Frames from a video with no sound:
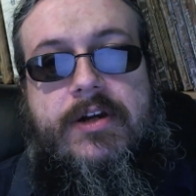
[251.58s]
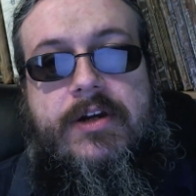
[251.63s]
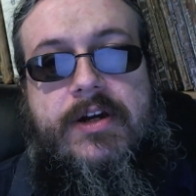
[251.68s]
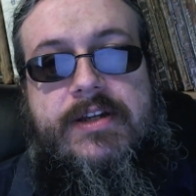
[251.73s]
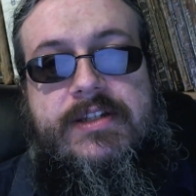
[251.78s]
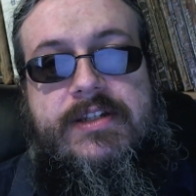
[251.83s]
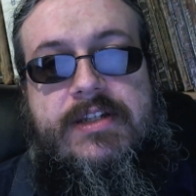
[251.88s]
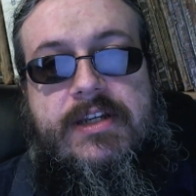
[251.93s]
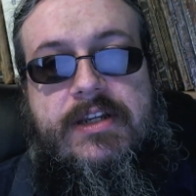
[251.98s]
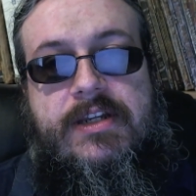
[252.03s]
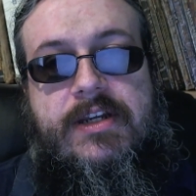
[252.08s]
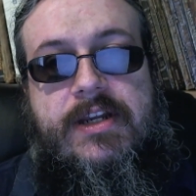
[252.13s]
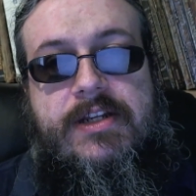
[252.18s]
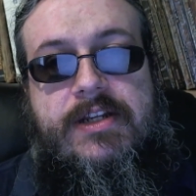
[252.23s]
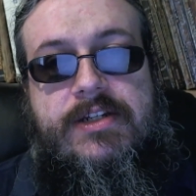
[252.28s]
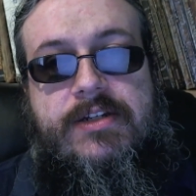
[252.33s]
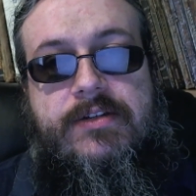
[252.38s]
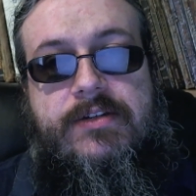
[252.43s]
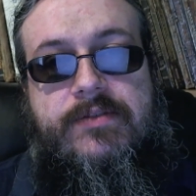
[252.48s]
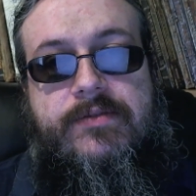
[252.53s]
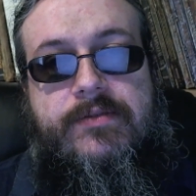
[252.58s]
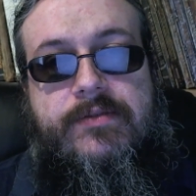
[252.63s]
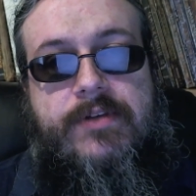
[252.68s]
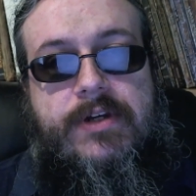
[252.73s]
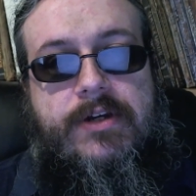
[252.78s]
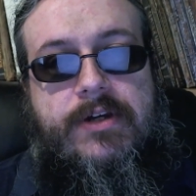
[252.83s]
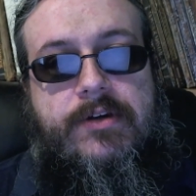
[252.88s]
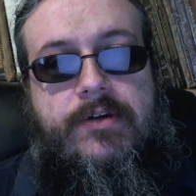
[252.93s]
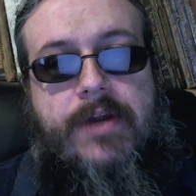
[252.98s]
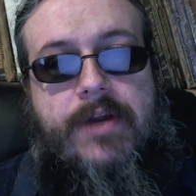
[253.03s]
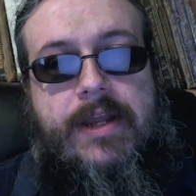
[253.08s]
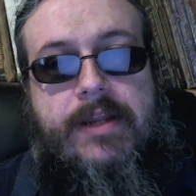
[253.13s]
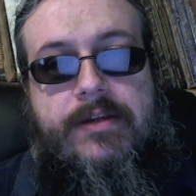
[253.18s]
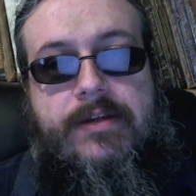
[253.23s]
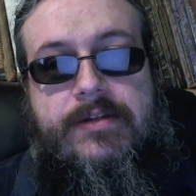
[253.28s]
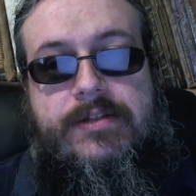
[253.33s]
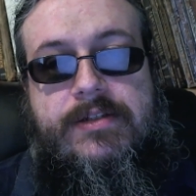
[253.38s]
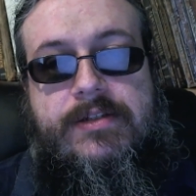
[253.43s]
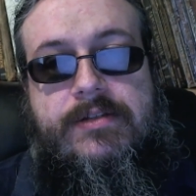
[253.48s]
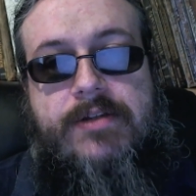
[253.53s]
a constant connection or
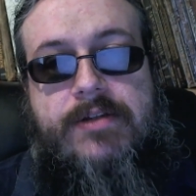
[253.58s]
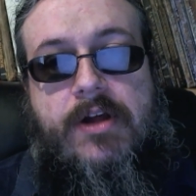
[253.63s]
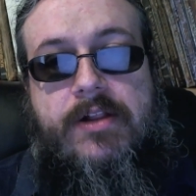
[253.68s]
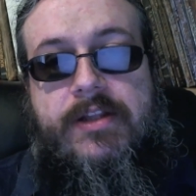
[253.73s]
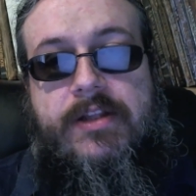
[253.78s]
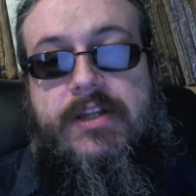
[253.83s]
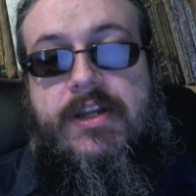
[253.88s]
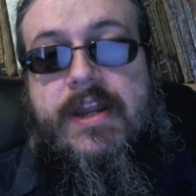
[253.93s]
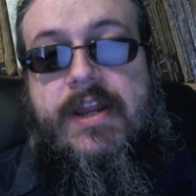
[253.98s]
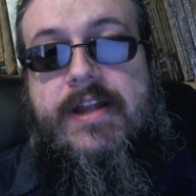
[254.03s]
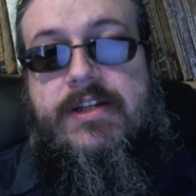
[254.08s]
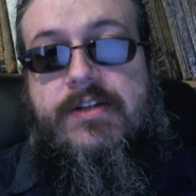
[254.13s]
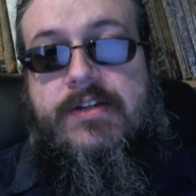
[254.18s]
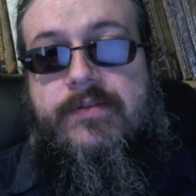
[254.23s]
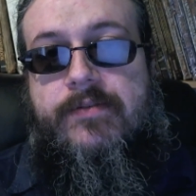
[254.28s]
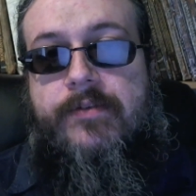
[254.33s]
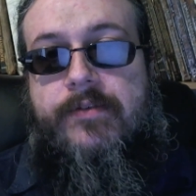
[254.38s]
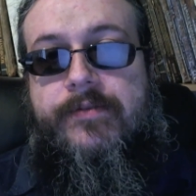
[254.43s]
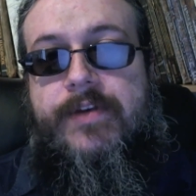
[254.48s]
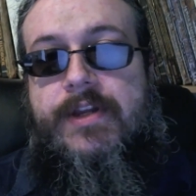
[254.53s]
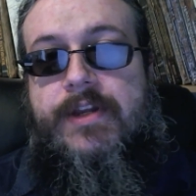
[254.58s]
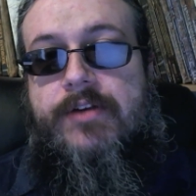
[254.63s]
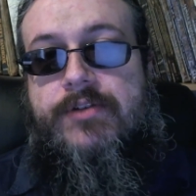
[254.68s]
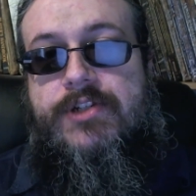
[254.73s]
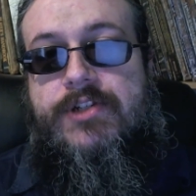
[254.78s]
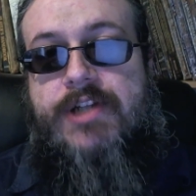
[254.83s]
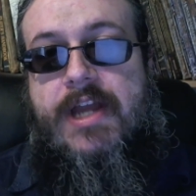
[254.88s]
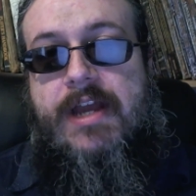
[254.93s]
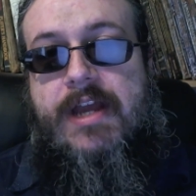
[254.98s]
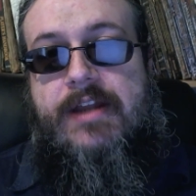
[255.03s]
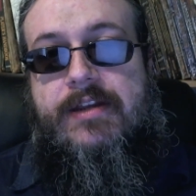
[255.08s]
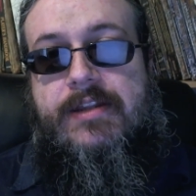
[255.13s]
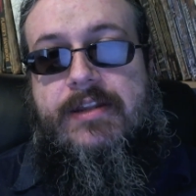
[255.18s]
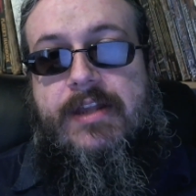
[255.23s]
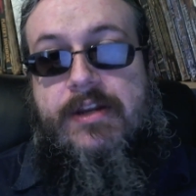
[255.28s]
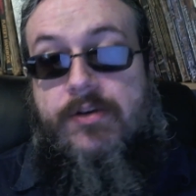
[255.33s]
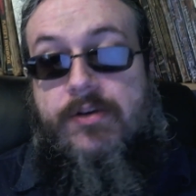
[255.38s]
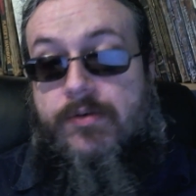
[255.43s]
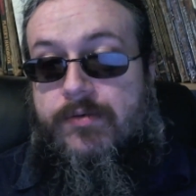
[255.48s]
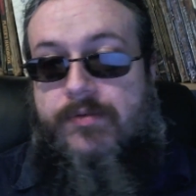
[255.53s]
a solid connection for video chat,
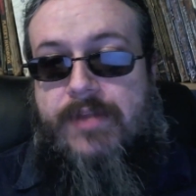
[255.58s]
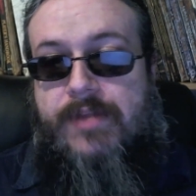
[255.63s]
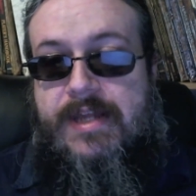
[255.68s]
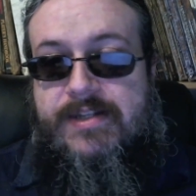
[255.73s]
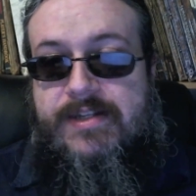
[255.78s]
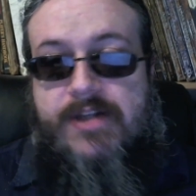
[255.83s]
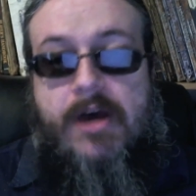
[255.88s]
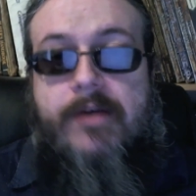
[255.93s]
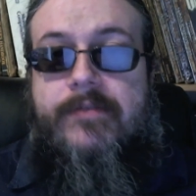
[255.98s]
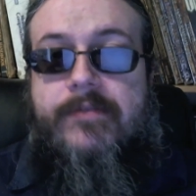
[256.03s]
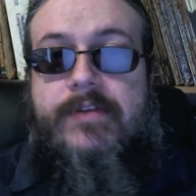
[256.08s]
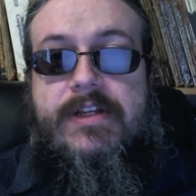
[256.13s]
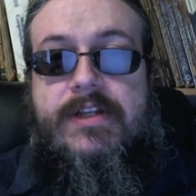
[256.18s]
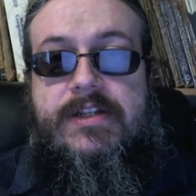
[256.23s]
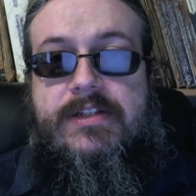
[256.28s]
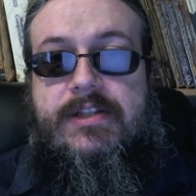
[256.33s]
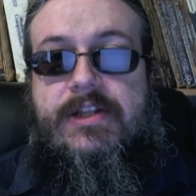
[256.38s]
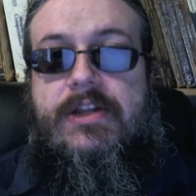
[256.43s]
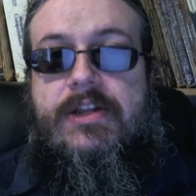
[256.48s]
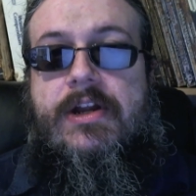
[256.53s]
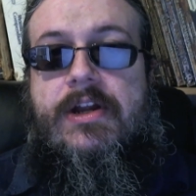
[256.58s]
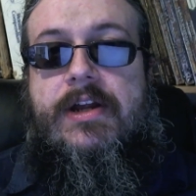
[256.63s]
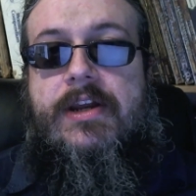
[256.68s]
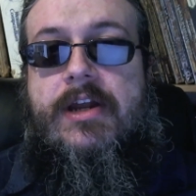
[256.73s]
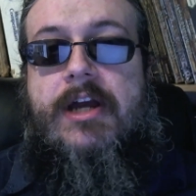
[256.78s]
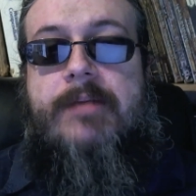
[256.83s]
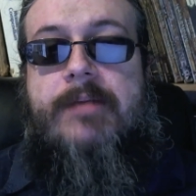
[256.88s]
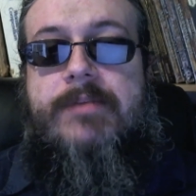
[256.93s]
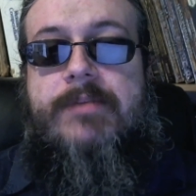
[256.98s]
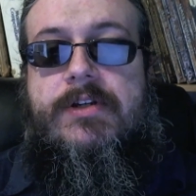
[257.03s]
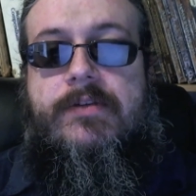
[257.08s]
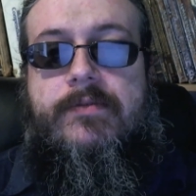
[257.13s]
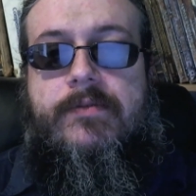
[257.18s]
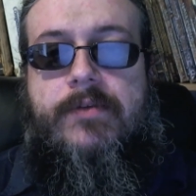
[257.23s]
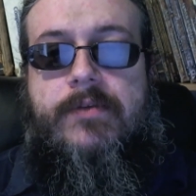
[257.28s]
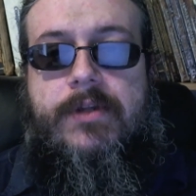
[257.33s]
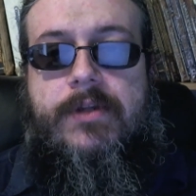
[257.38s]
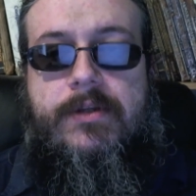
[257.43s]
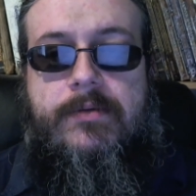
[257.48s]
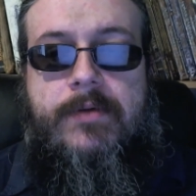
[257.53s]
then that's obviously not an option
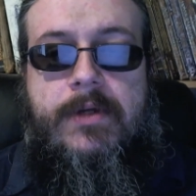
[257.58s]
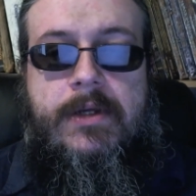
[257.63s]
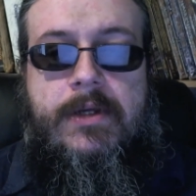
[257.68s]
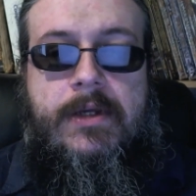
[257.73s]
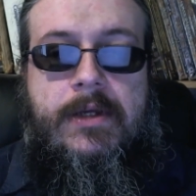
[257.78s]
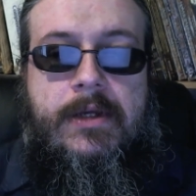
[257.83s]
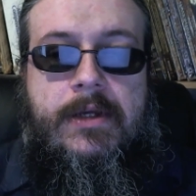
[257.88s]
for you.